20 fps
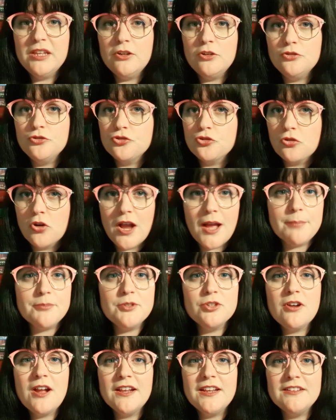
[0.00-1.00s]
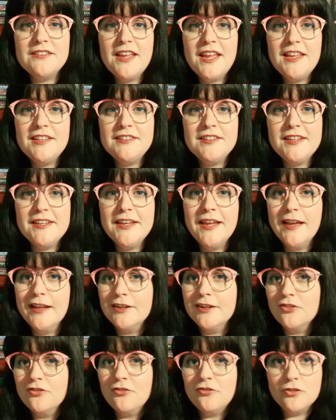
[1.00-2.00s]
The beetle dropped her on a
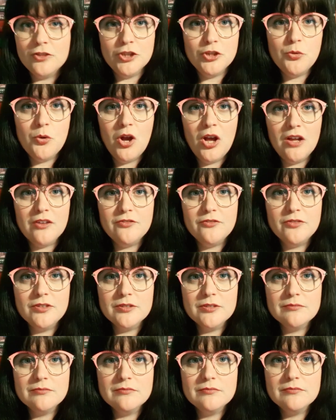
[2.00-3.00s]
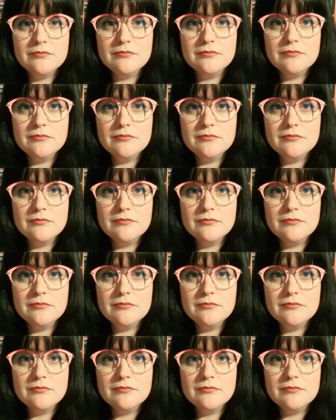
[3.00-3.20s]
daisy and flew off.